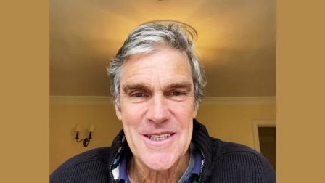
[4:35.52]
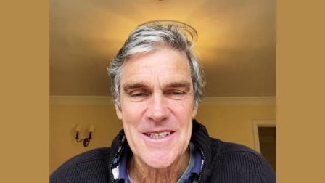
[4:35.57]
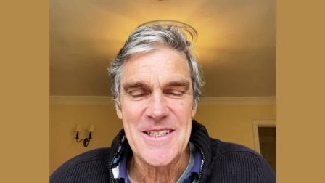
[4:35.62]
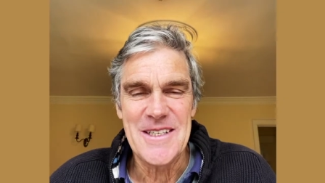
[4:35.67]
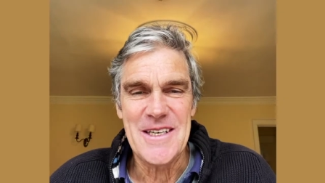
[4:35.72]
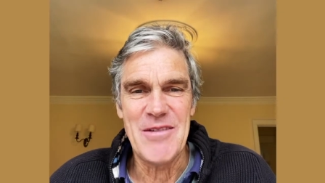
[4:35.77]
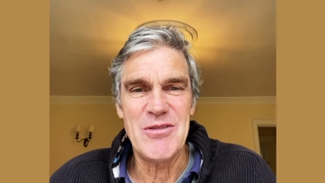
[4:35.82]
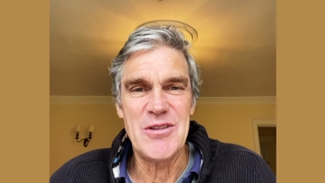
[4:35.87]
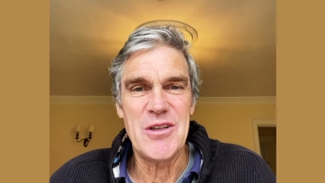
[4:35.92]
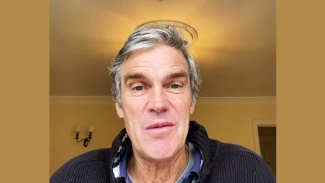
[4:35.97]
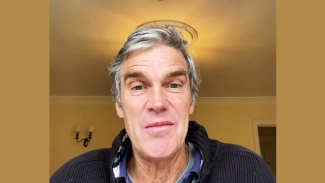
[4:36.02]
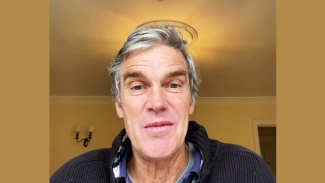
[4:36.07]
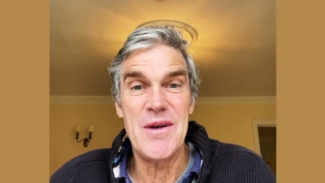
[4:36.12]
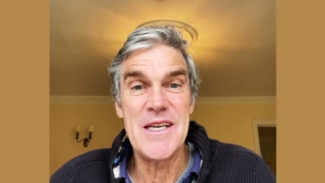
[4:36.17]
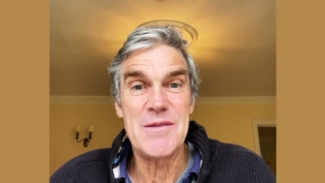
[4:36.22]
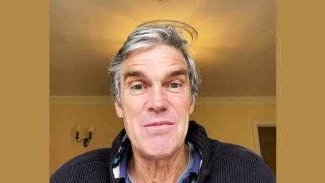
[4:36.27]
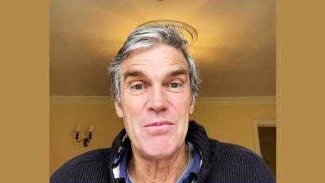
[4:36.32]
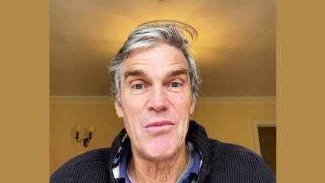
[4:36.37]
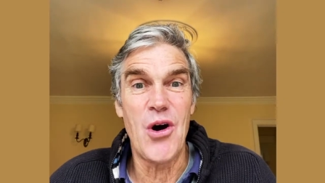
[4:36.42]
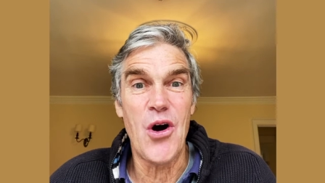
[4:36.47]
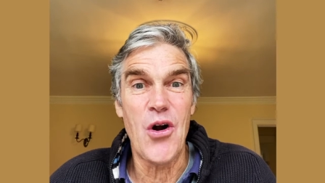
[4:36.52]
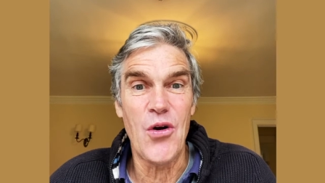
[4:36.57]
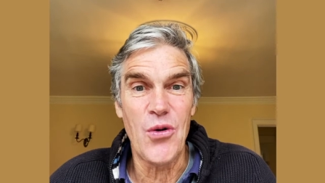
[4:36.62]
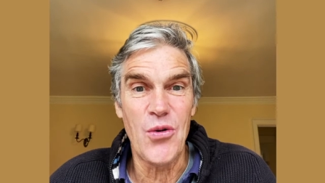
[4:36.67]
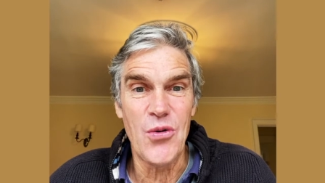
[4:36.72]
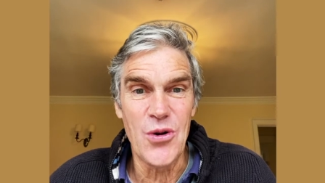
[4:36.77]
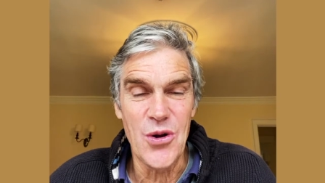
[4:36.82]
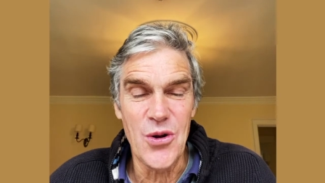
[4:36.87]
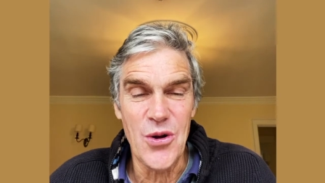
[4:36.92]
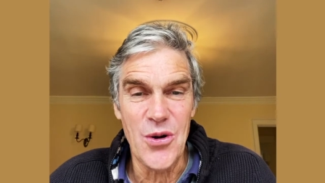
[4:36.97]
giving them his
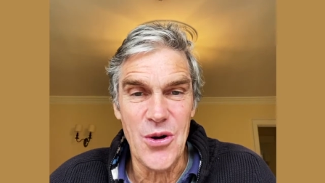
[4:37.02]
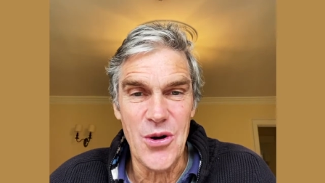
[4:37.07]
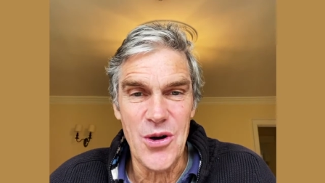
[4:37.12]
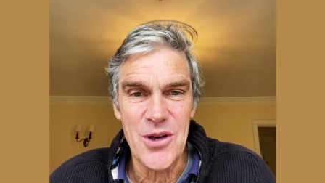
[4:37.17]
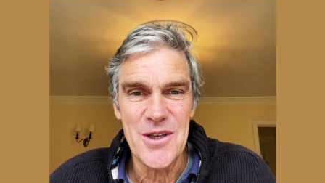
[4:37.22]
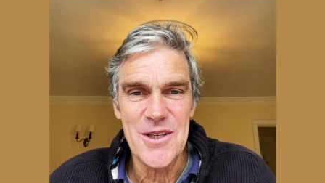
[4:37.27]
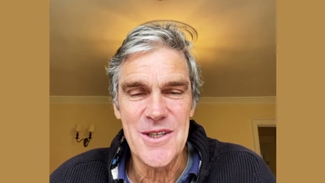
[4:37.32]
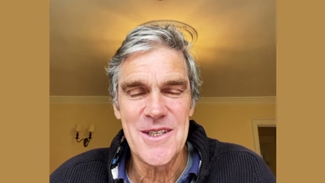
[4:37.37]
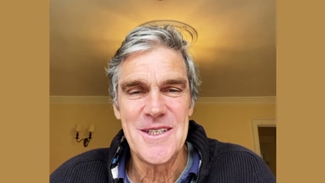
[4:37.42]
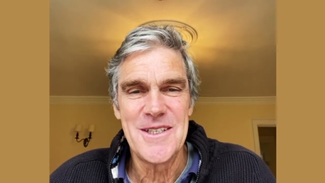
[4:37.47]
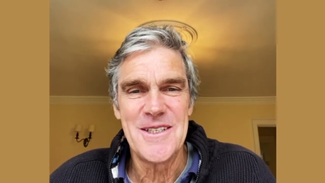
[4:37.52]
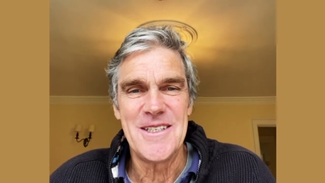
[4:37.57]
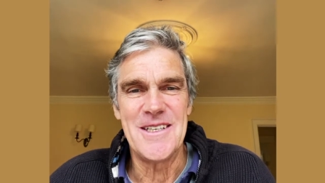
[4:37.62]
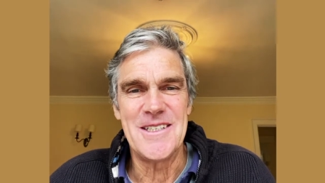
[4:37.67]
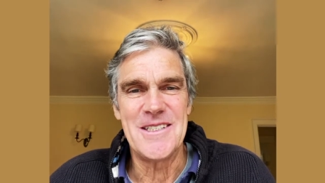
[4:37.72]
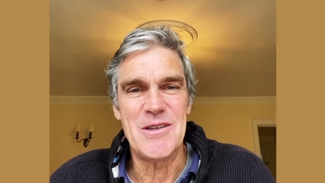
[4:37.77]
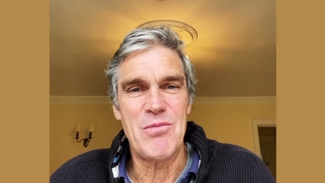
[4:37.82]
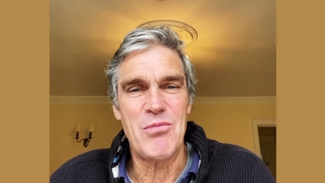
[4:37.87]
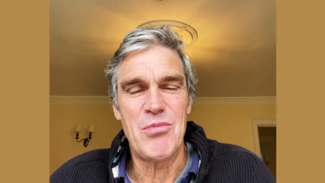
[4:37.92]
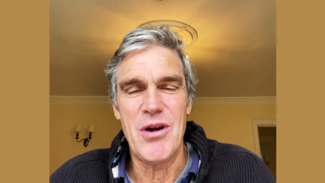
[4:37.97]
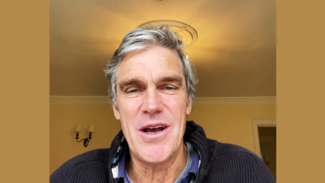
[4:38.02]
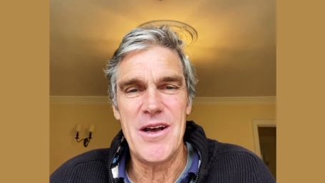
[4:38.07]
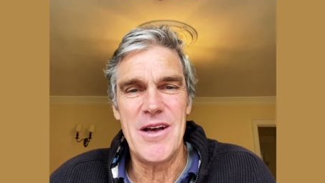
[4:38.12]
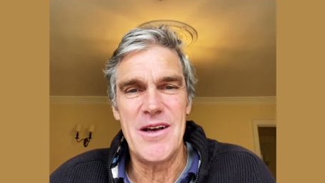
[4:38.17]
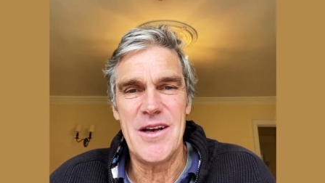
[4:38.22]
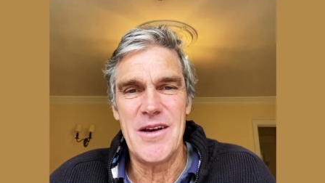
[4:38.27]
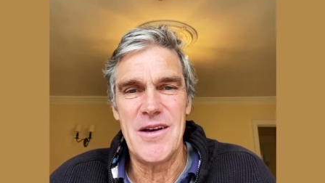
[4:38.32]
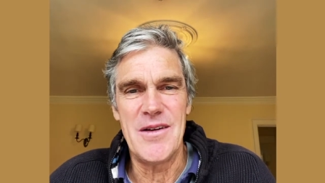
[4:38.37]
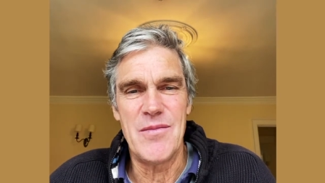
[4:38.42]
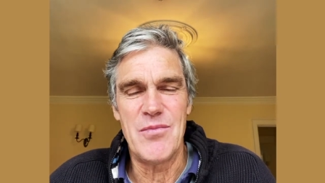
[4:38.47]
moral law. There's a, pre
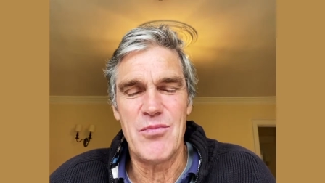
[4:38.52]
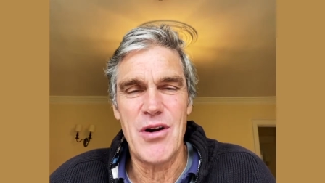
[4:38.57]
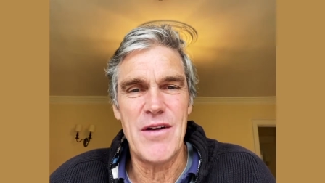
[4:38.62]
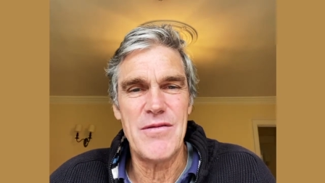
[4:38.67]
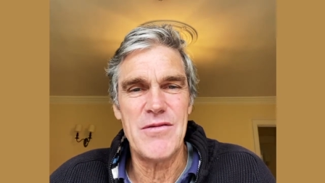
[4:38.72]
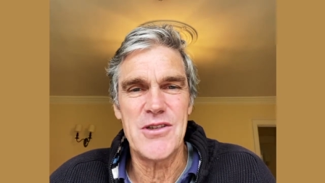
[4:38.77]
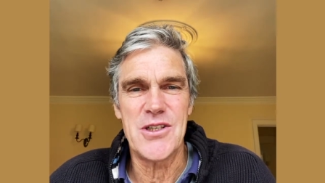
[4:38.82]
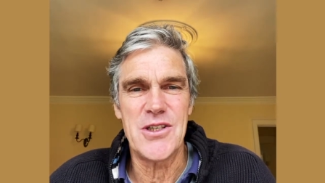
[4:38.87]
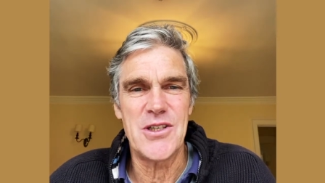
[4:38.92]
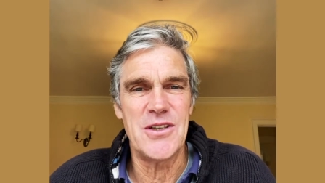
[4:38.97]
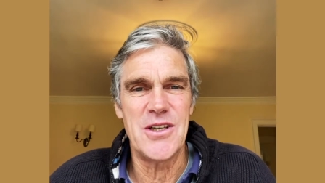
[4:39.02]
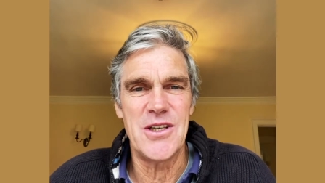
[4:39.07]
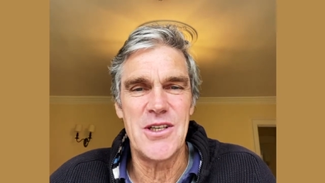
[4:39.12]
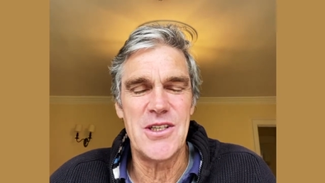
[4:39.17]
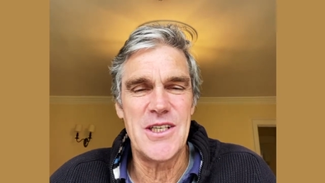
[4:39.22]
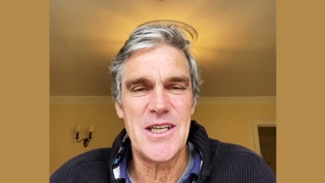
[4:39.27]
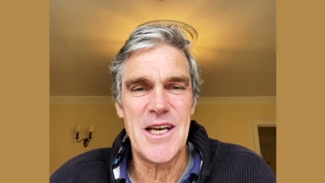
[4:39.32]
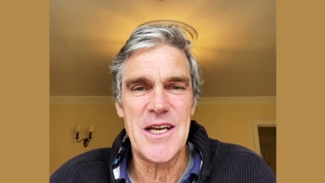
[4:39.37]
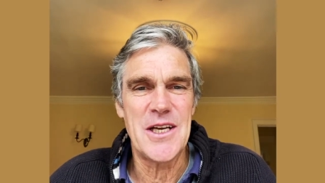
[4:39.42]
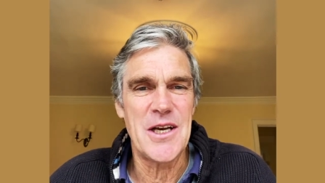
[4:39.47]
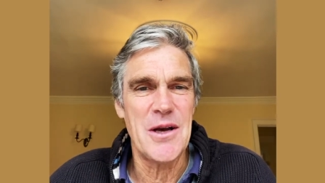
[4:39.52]
a preface to the Ten